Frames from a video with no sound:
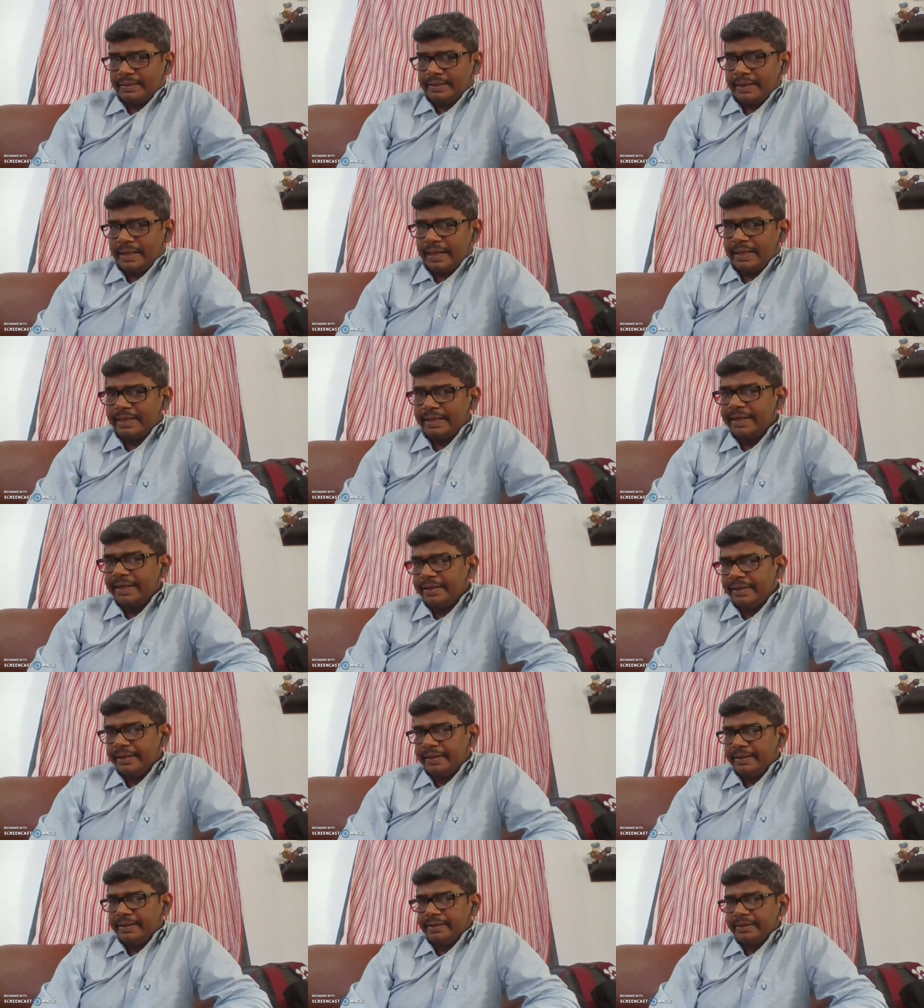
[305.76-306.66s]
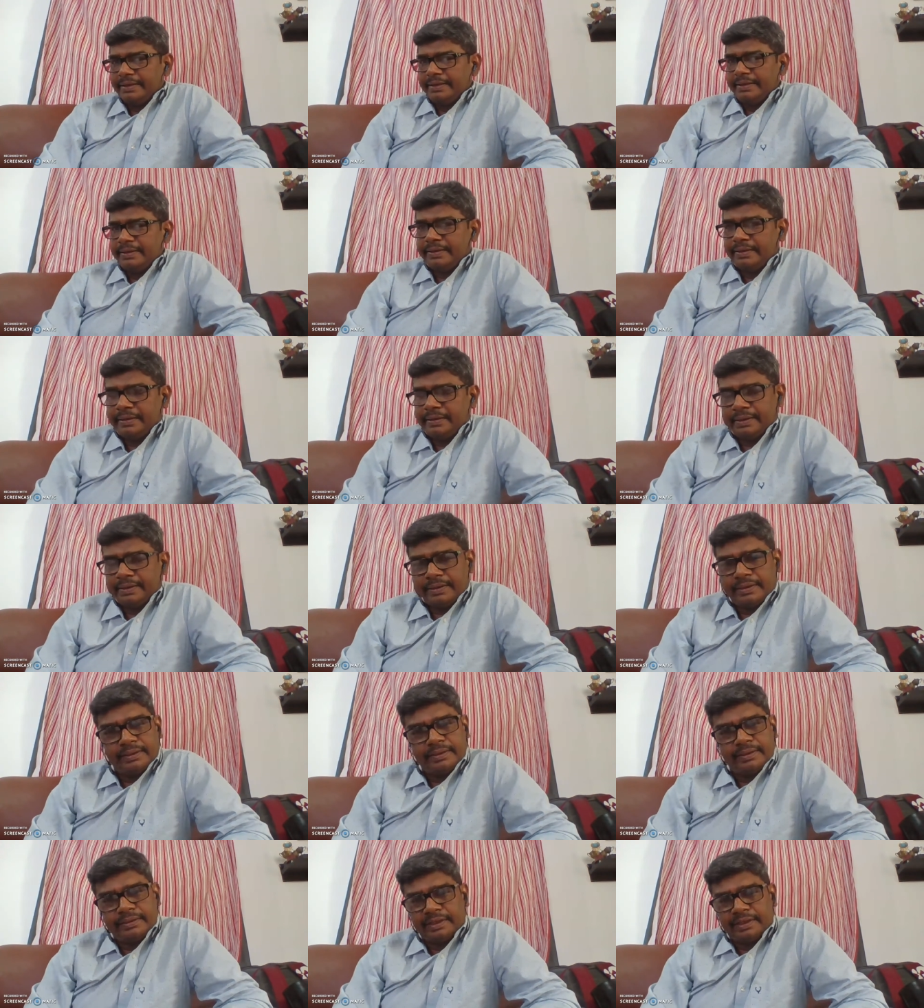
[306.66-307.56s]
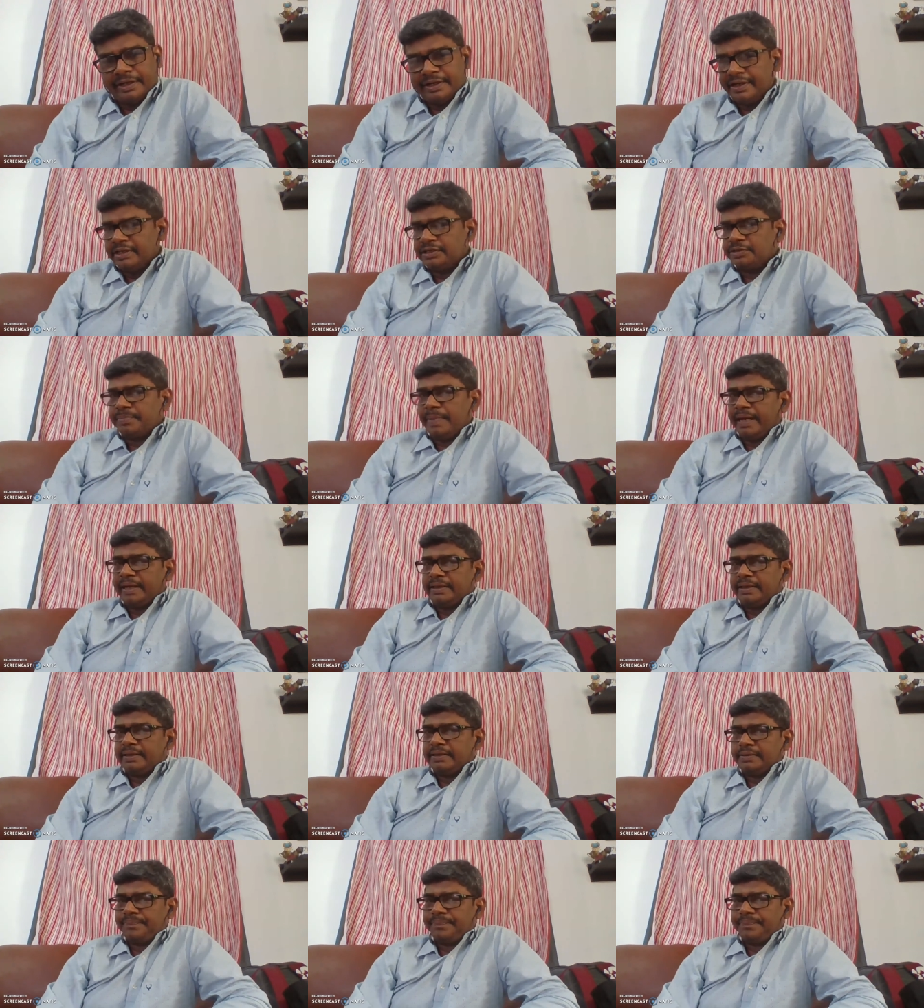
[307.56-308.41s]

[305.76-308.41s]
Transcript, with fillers: And IIT, 10 years back,